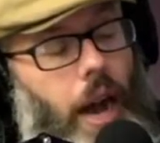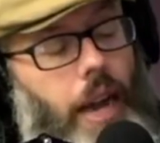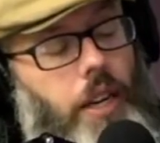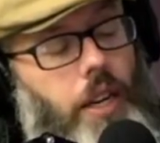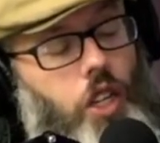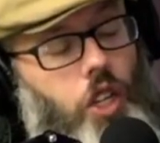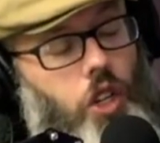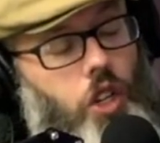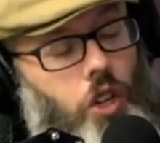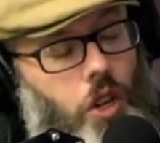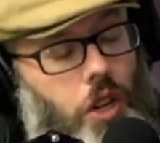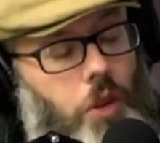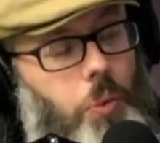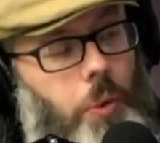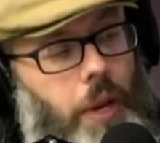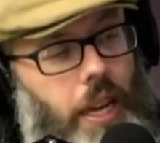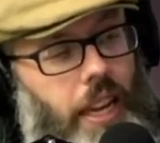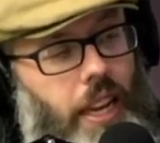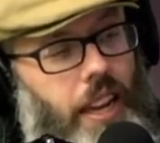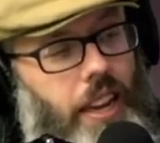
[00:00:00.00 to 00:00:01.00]
should
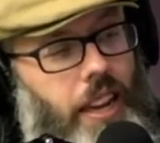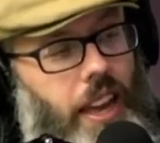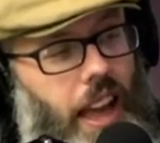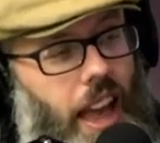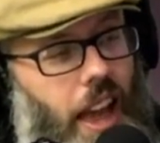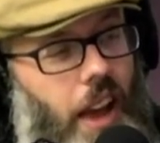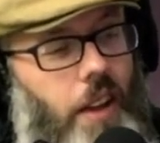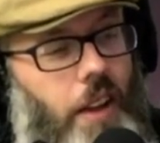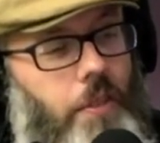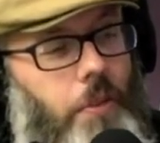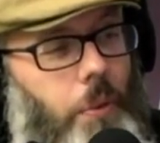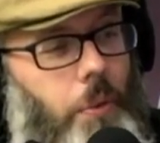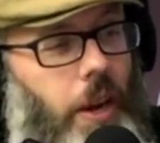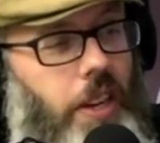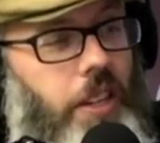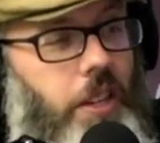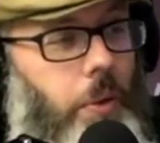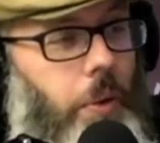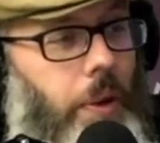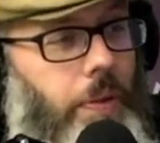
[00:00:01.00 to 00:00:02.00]
we have? Why
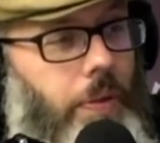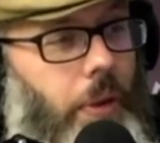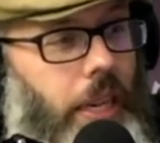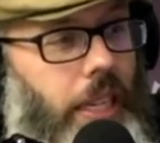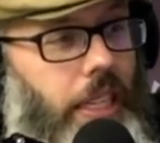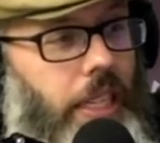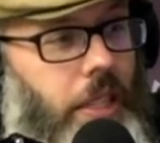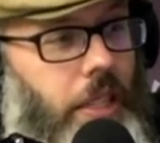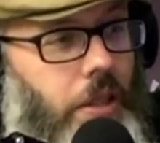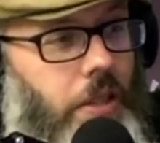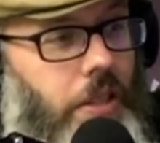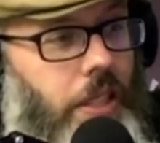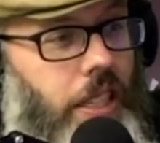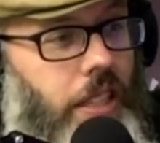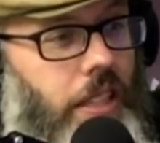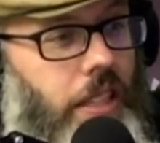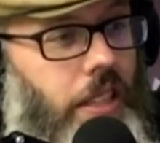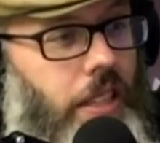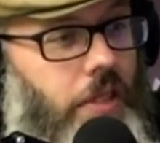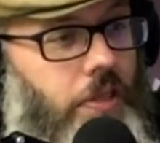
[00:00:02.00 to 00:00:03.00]
should we bring children
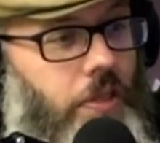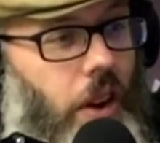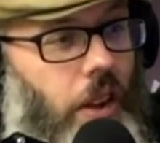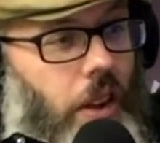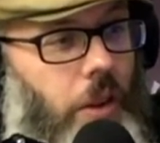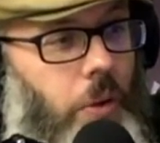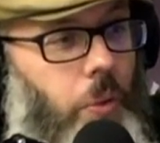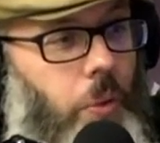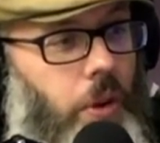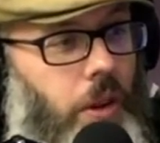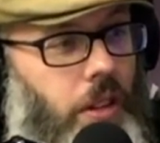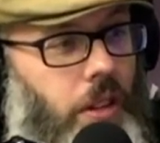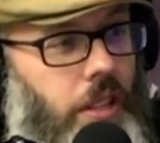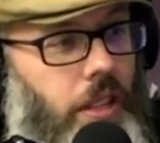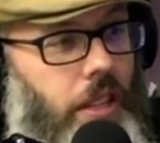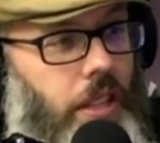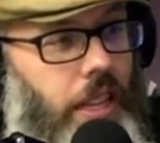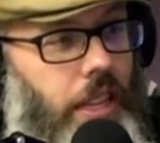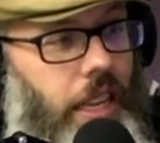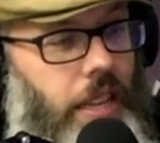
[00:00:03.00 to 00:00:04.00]
into this fallen world?
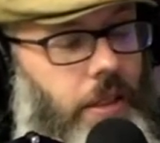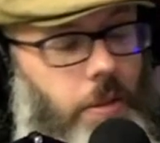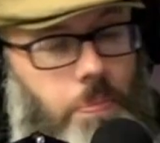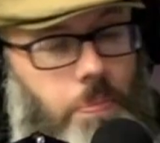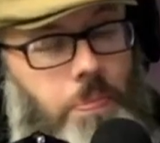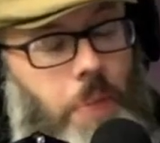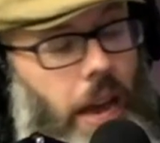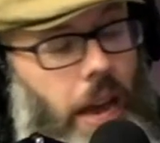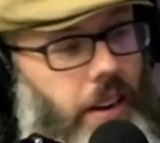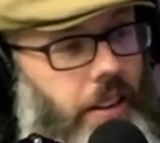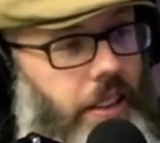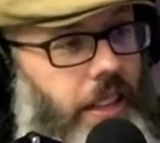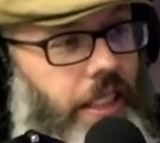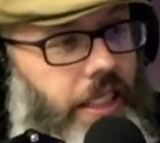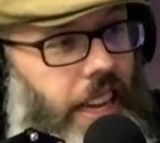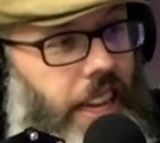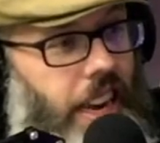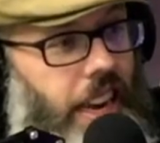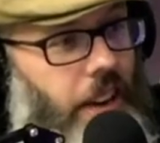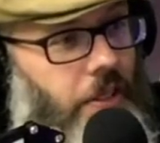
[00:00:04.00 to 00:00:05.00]
It's mm -hmm. better that
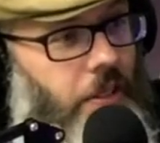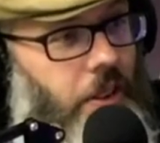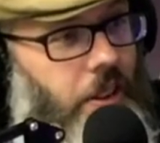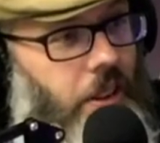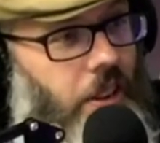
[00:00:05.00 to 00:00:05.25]
they never